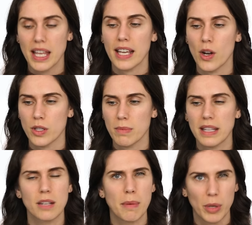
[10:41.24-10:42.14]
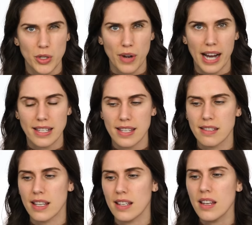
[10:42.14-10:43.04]
but they can also be a little bit more drying to the
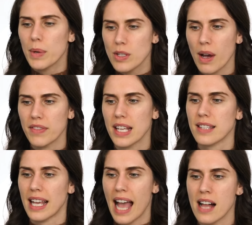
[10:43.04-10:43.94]
skin. We do have things like